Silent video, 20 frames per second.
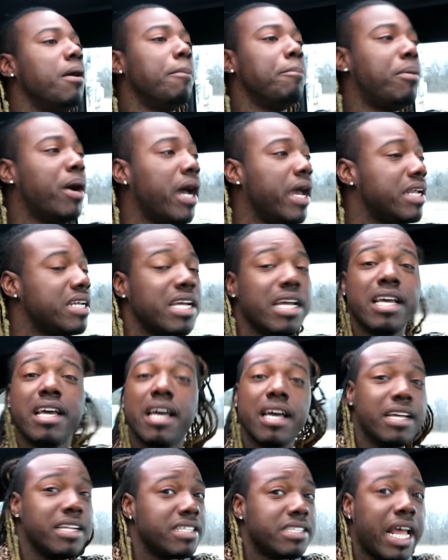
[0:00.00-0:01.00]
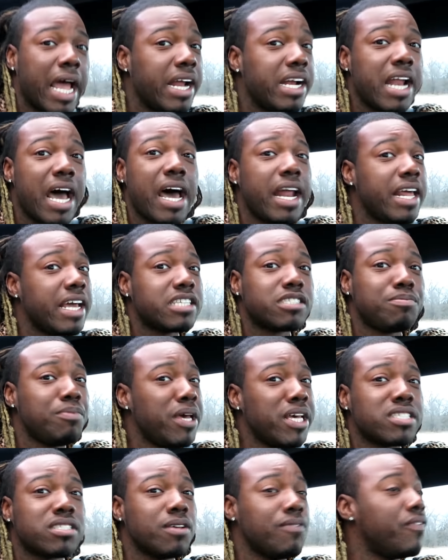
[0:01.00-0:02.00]
But they not
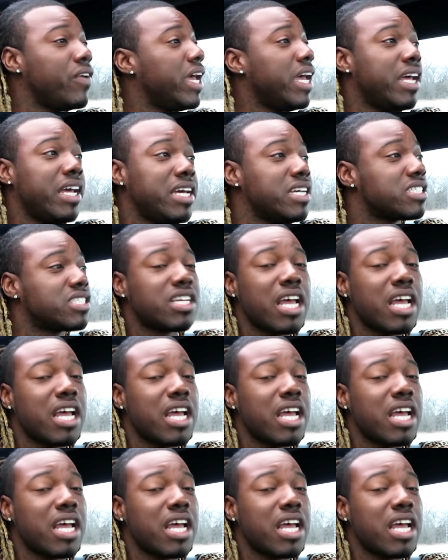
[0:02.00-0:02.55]
expensive in his